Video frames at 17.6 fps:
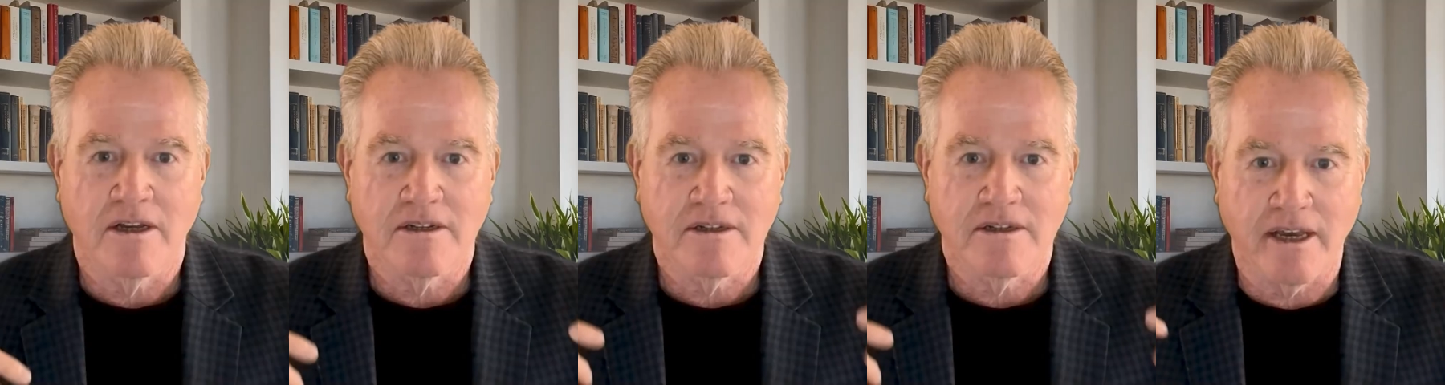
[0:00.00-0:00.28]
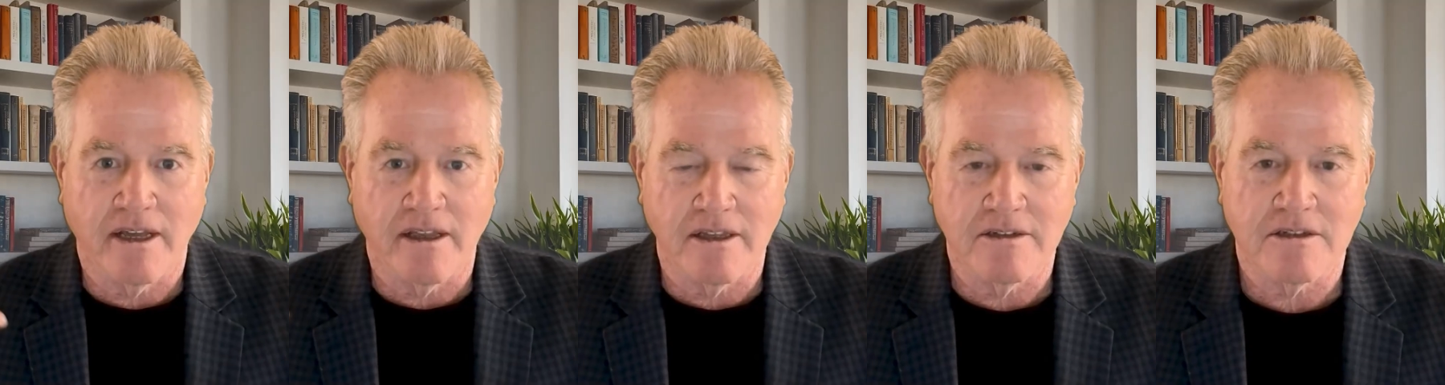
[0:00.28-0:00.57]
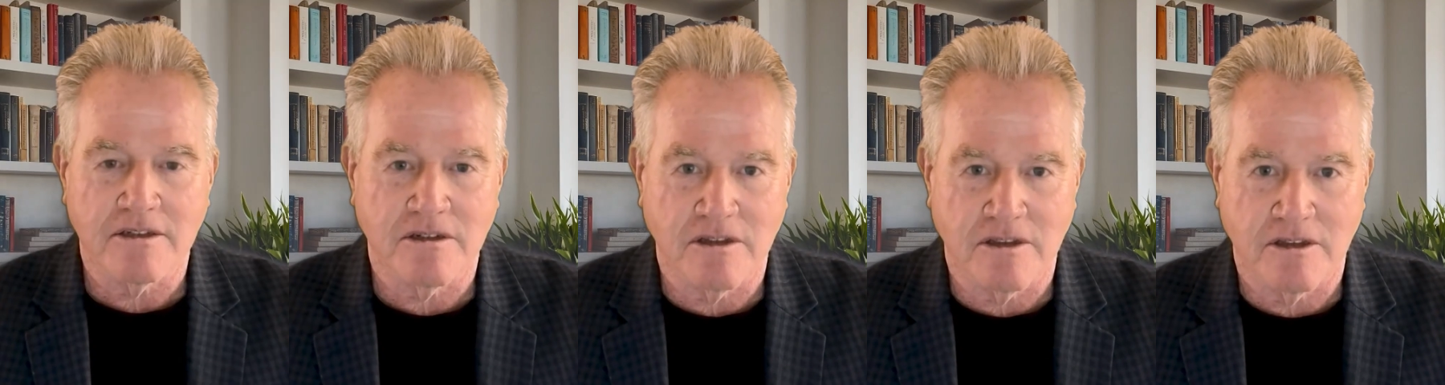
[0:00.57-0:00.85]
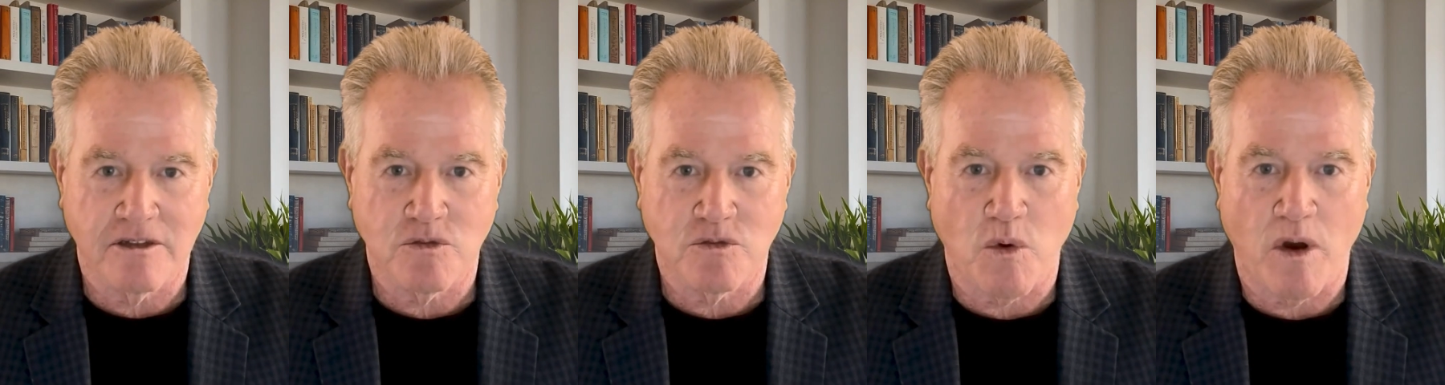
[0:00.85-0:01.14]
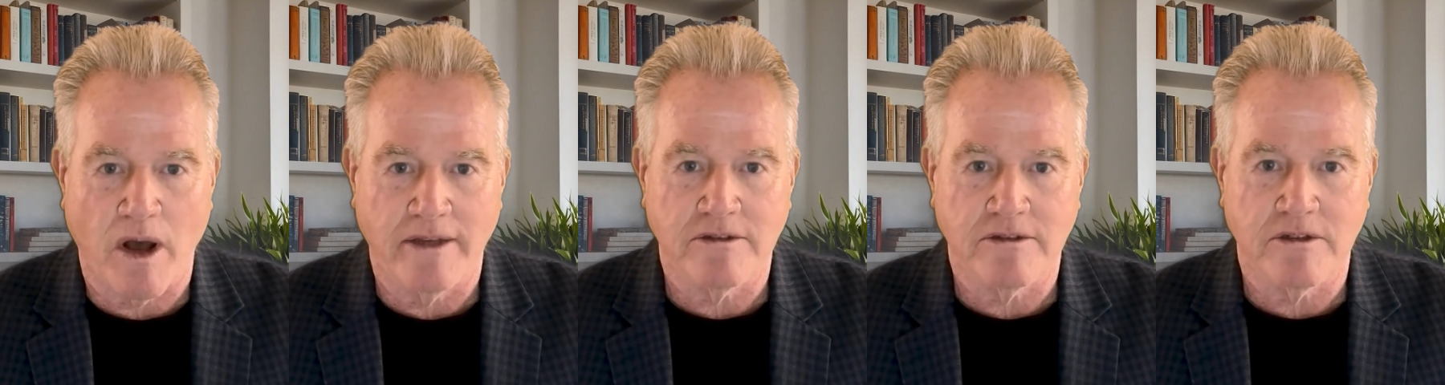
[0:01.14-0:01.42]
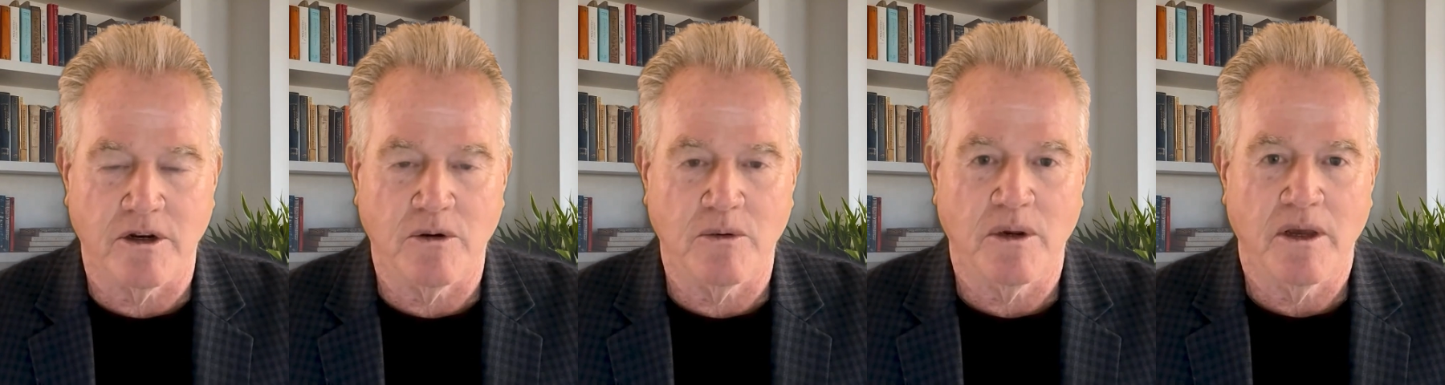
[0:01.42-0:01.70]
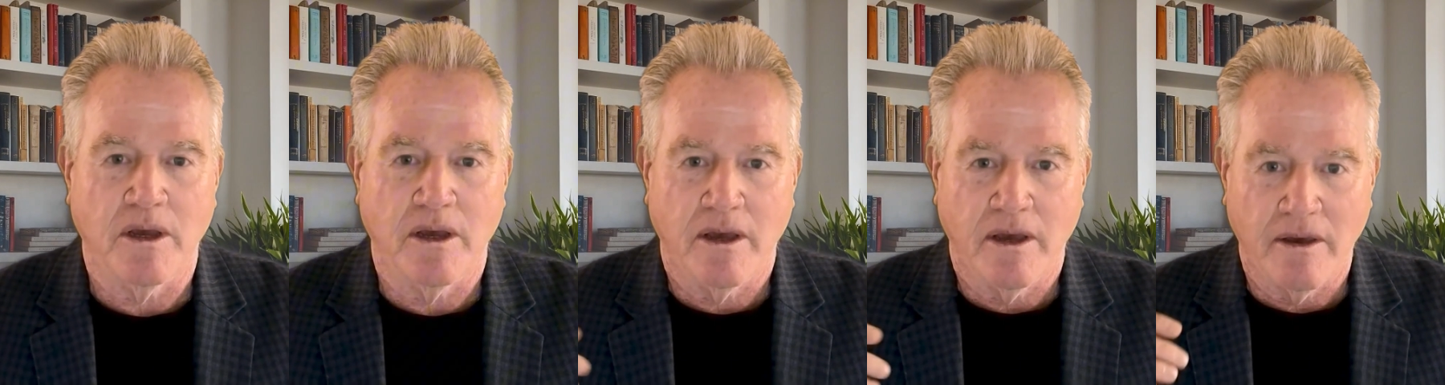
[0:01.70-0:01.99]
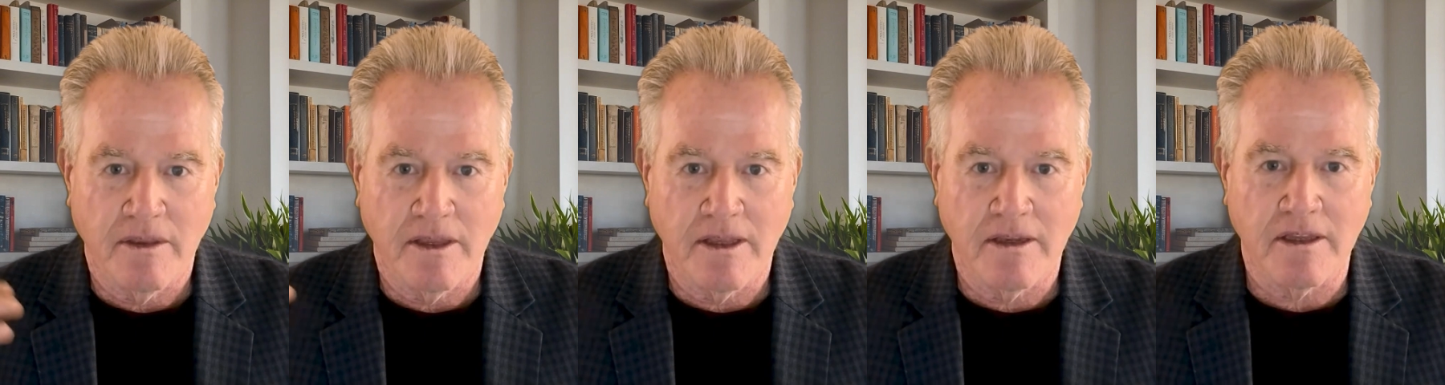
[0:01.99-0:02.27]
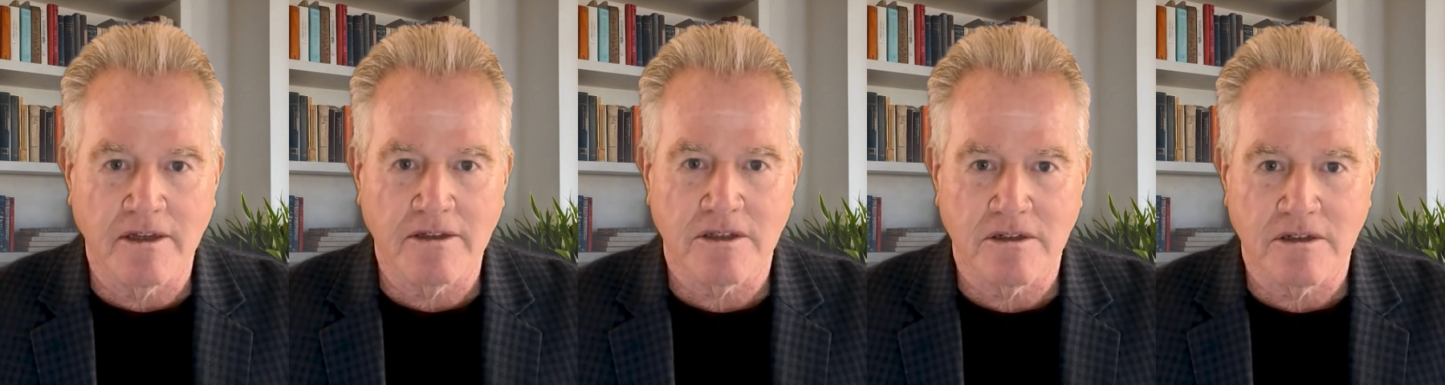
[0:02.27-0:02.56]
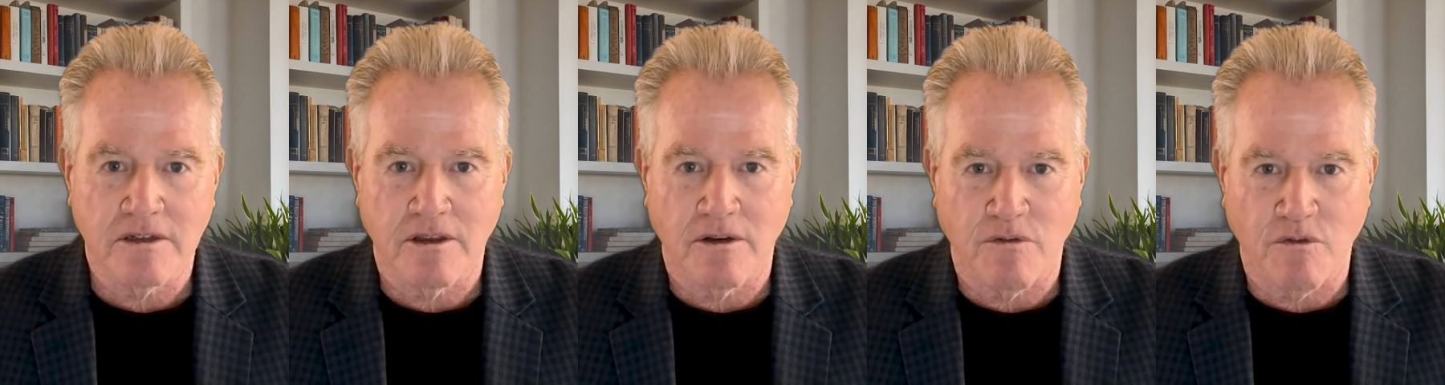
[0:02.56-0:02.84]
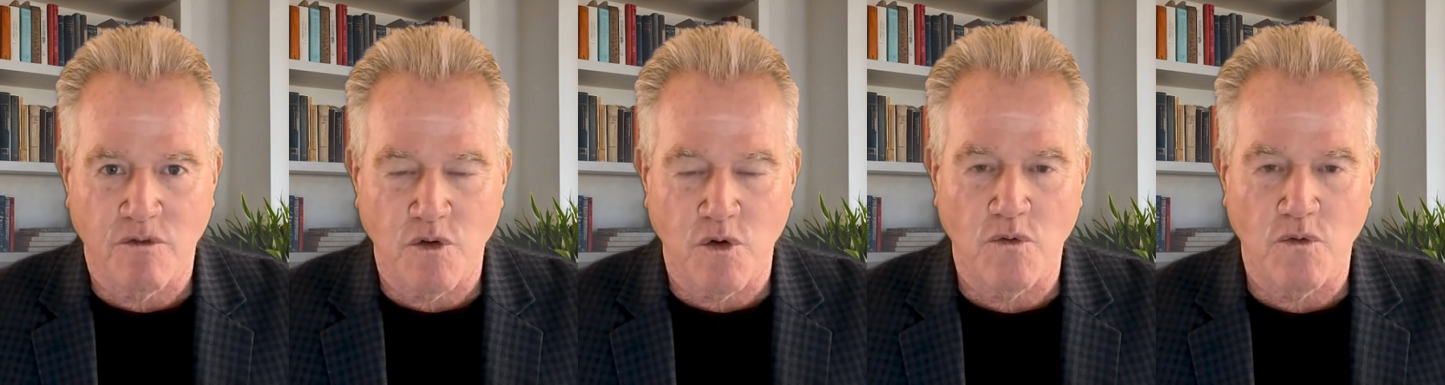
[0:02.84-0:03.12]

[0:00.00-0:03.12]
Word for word: take a listen to this Wise Note and then listen to the full